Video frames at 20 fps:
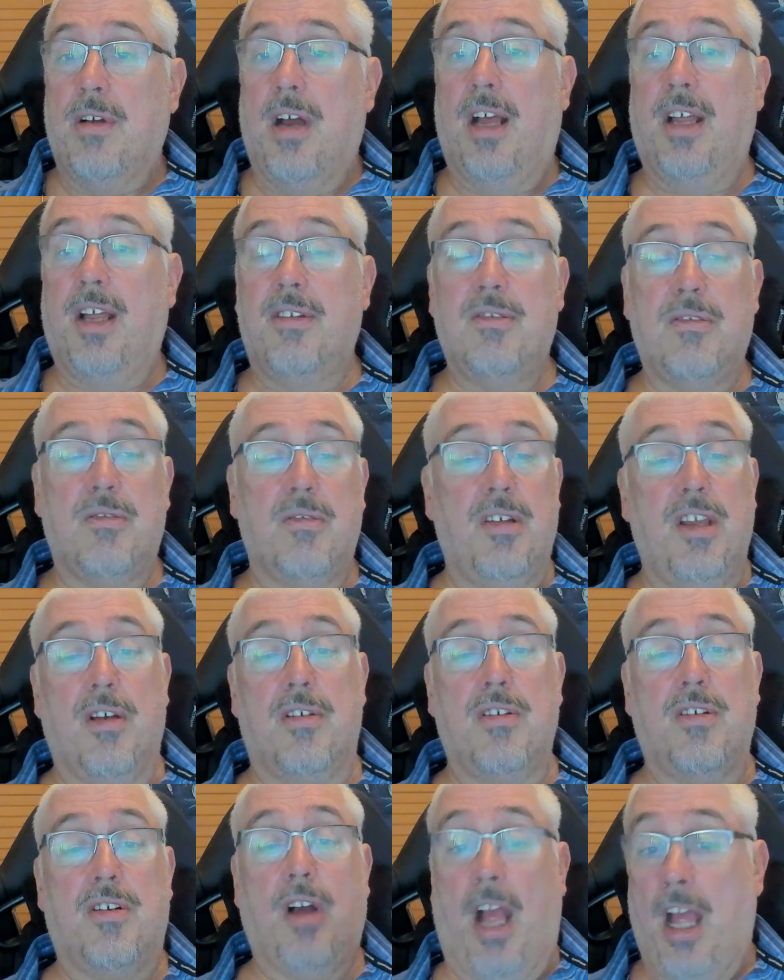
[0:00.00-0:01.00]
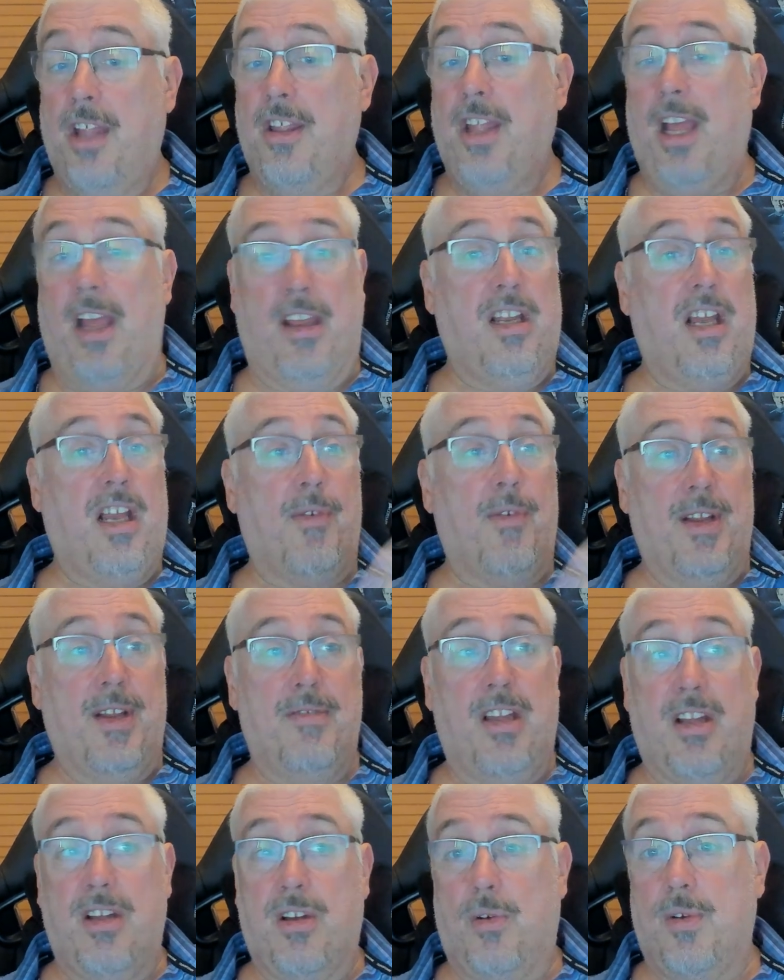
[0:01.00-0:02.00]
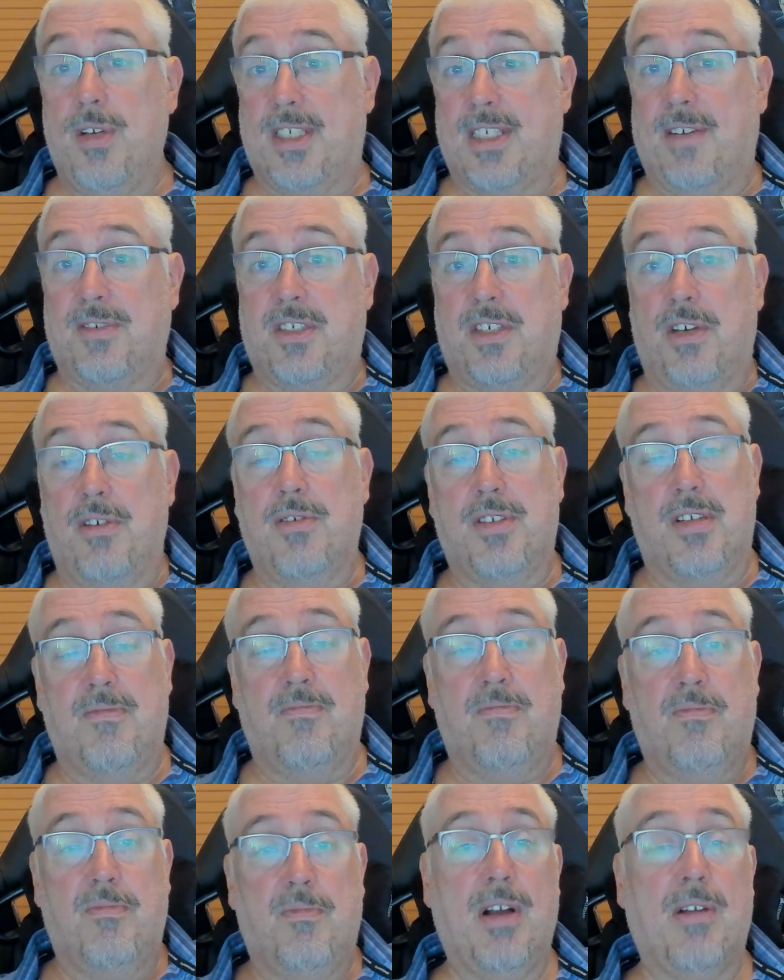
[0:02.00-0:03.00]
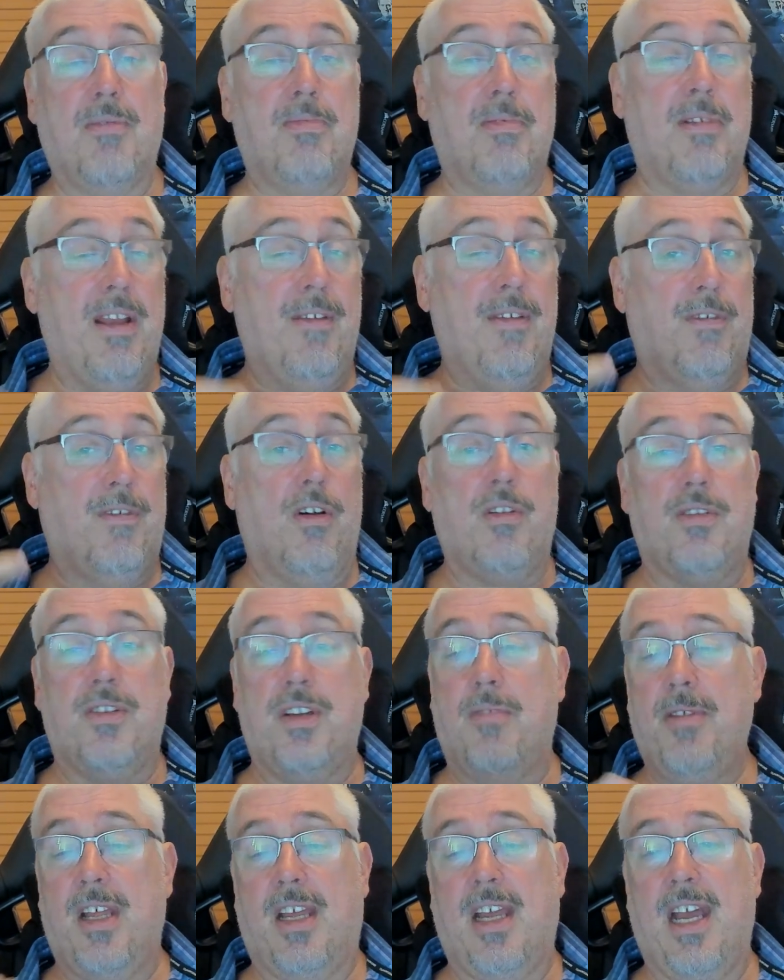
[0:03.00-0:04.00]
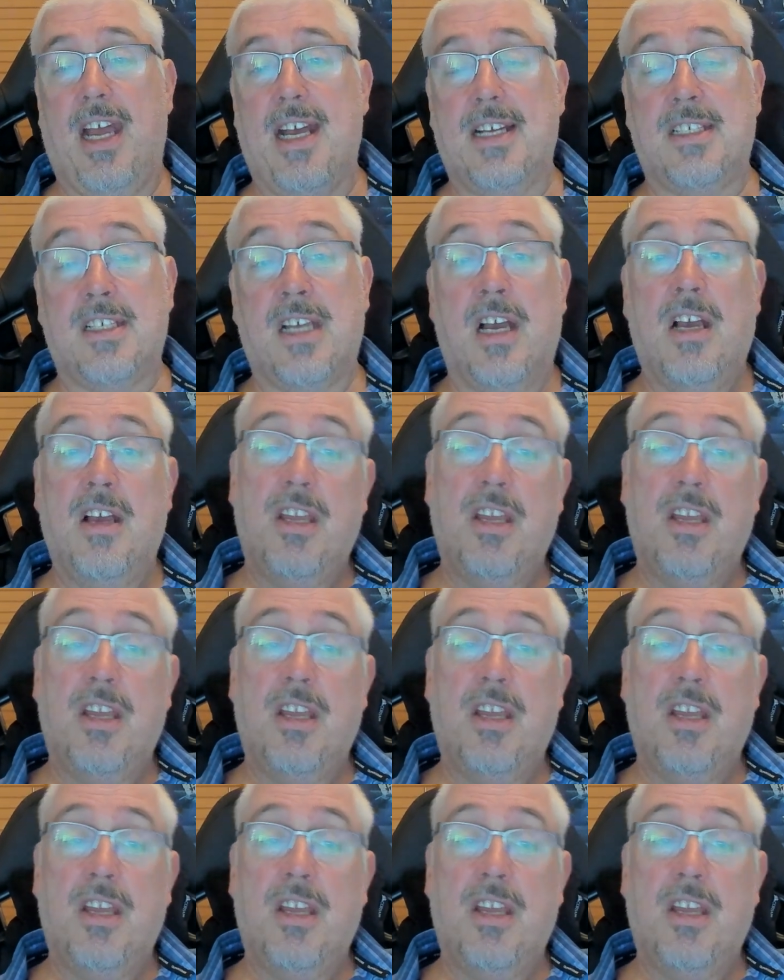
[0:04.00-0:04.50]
And you can cut. Hey, you can go in. You can call yourself Susan and wear a pretty frock. Nobody cares.